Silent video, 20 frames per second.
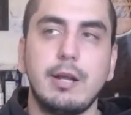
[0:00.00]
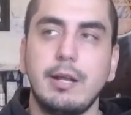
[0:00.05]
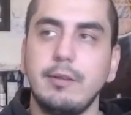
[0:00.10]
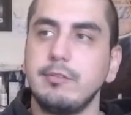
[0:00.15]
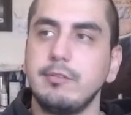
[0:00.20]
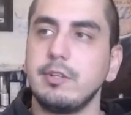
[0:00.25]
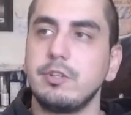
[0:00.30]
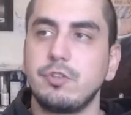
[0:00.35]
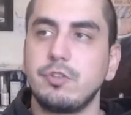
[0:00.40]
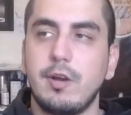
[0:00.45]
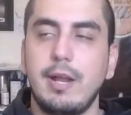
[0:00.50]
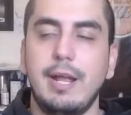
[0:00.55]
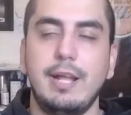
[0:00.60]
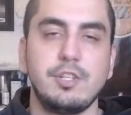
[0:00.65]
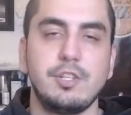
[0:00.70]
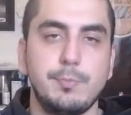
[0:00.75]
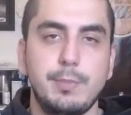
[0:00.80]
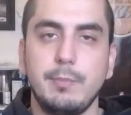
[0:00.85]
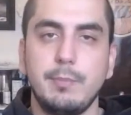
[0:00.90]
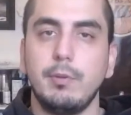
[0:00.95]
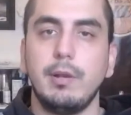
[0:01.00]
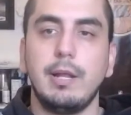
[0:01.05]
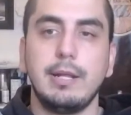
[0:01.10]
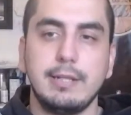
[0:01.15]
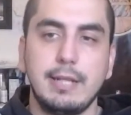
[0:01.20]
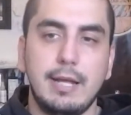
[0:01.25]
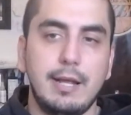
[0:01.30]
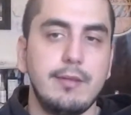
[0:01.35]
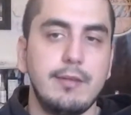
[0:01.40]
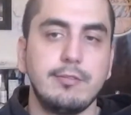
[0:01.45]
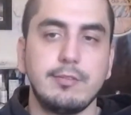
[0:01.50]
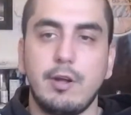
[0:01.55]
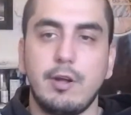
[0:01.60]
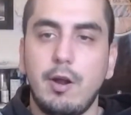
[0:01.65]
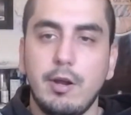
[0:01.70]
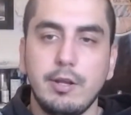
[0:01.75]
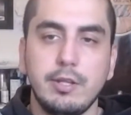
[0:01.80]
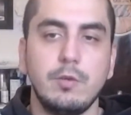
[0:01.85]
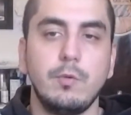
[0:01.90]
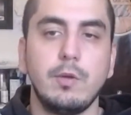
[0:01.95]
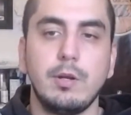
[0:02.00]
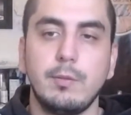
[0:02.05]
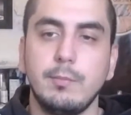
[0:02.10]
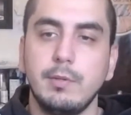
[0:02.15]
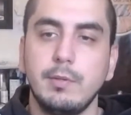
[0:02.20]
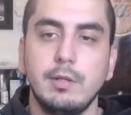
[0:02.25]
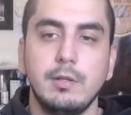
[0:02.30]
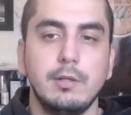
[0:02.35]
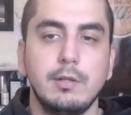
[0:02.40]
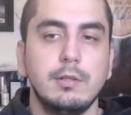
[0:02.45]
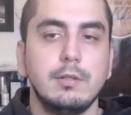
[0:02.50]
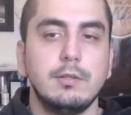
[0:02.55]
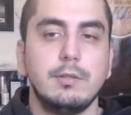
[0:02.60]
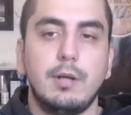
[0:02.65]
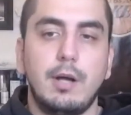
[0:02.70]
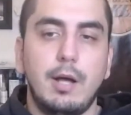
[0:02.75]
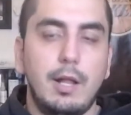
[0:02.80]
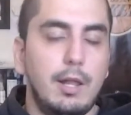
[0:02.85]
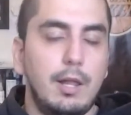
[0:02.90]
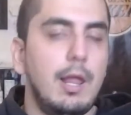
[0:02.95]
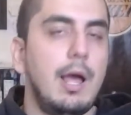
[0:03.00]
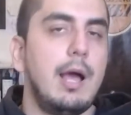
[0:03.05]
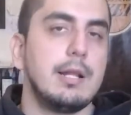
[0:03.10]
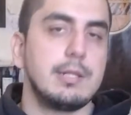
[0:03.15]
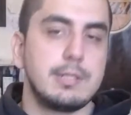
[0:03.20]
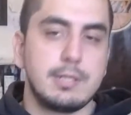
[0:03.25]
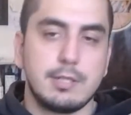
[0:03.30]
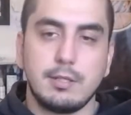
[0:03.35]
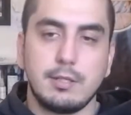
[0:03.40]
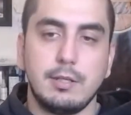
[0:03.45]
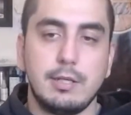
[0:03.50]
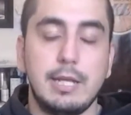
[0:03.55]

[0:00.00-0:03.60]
I used to trash people like that. I used to argue with them a lot.